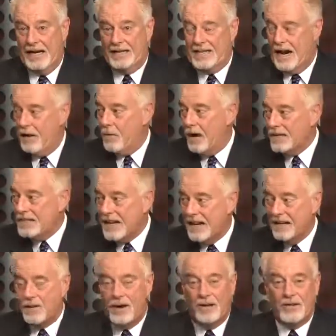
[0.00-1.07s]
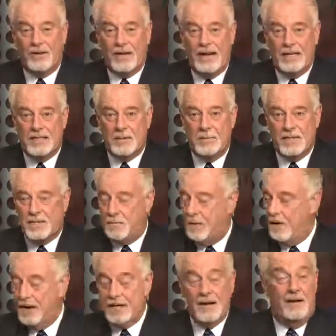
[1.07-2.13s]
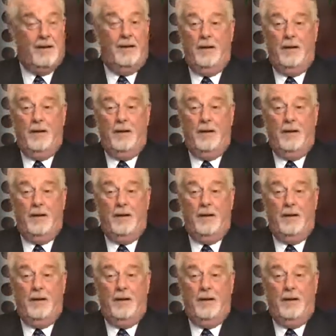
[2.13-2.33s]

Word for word: to get Tyrod Taylor out there getting some experience.